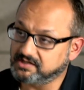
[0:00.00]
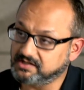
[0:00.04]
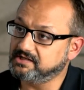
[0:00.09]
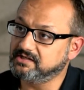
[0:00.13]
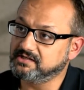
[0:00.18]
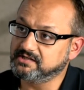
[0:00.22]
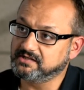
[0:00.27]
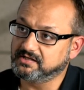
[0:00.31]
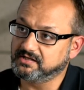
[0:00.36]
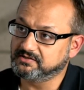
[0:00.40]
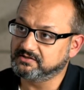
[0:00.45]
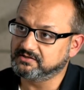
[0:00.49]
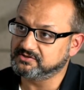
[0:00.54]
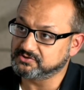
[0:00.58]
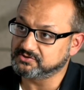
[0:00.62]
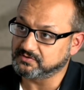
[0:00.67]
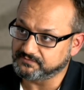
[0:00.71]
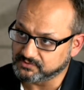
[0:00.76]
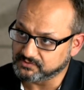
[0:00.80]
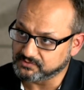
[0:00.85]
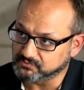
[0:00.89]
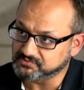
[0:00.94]
indicators
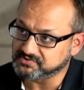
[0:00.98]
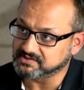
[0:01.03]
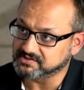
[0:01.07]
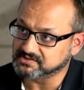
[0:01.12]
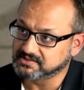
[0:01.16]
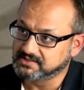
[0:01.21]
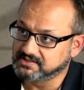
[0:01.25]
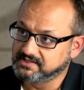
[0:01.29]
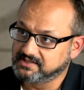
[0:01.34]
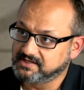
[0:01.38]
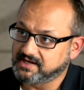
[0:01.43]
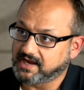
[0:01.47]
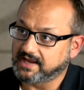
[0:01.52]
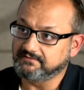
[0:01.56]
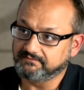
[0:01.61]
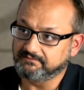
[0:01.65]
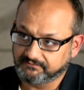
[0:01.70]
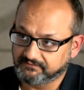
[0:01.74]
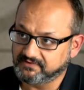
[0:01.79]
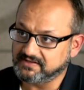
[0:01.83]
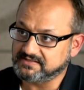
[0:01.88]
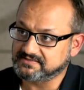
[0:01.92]
of usage and
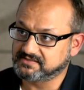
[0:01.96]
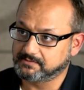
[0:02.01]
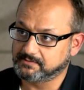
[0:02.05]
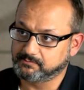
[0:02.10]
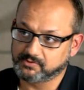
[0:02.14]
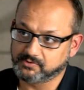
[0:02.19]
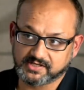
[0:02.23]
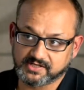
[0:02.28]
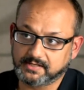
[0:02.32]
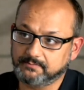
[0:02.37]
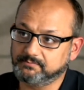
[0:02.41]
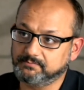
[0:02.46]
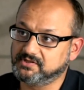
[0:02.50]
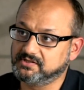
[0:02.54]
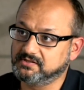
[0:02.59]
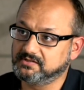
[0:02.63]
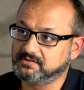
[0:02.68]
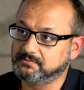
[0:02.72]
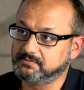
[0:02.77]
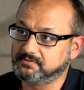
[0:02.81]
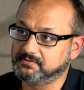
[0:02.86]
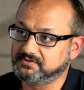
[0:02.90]
fix them and nip
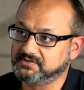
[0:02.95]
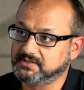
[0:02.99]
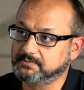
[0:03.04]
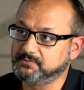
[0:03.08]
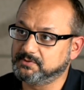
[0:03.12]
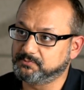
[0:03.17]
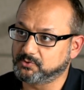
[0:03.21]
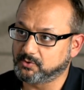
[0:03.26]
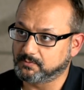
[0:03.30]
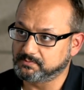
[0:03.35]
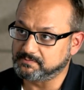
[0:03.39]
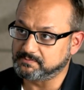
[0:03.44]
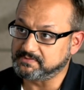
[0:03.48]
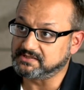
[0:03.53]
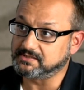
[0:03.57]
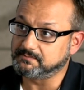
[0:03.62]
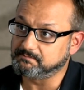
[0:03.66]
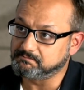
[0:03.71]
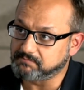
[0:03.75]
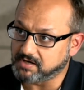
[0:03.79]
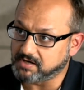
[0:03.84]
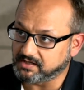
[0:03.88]
the problem in the
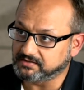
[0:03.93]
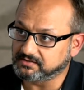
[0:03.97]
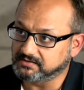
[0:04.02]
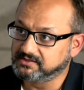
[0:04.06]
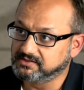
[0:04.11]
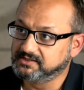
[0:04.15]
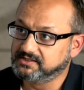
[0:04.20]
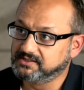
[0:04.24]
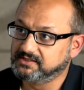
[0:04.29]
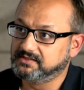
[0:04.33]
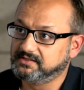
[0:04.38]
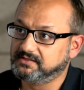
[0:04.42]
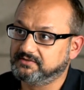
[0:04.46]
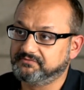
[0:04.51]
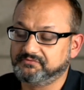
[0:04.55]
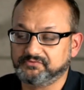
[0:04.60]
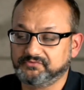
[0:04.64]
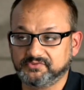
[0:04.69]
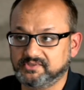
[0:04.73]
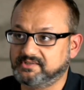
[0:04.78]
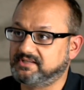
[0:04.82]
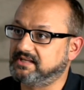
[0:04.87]
bud,
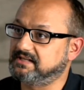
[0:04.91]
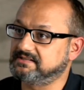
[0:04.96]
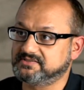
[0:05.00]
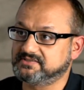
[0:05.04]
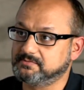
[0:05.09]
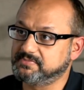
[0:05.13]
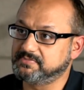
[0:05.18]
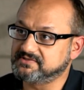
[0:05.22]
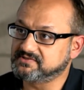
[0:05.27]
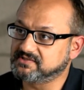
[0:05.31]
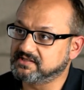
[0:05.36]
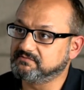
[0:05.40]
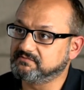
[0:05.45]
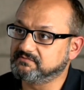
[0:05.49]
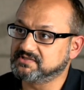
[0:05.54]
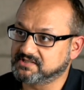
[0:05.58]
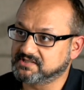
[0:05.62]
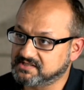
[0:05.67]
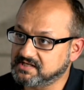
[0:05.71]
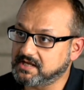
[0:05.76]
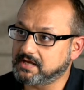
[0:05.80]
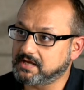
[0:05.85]
that's the best thing which
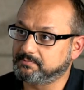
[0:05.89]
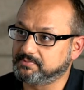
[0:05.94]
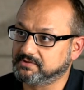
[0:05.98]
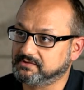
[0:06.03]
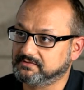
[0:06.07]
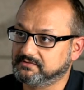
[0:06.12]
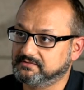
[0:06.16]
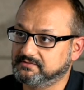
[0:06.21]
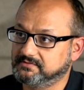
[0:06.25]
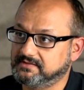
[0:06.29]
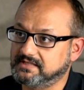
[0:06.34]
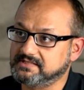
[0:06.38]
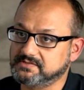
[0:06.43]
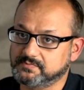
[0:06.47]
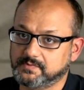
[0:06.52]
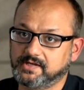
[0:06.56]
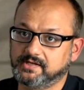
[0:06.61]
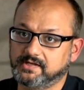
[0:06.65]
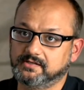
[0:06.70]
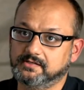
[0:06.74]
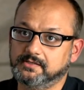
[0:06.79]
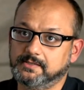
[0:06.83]
can happen. That's
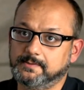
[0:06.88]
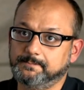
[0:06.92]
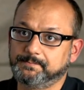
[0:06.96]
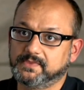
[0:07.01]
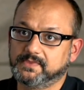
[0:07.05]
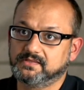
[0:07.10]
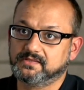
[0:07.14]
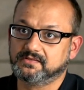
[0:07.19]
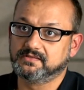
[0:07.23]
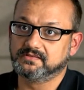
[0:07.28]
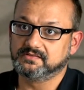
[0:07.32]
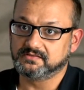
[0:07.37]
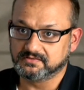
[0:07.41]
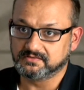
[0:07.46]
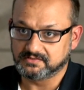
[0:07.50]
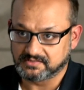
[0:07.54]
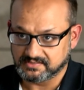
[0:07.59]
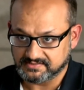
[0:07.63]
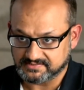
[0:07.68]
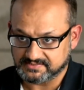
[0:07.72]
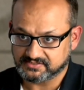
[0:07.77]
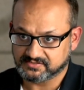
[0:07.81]
why
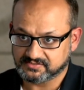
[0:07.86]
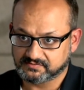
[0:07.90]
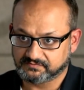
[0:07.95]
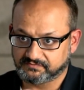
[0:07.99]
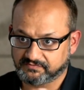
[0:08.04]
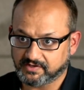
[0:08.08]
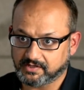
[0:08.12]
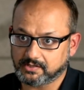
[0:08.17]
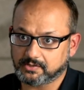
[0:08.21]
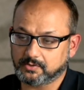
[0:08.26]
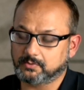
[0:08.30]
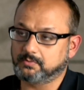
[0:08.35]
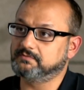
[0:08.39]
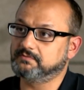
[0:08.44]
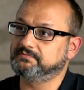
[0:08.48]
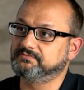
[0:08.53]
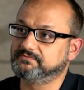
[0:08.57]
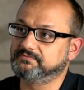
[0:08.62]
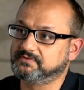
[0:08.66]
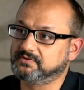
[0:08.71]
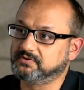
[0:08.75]
this sphere of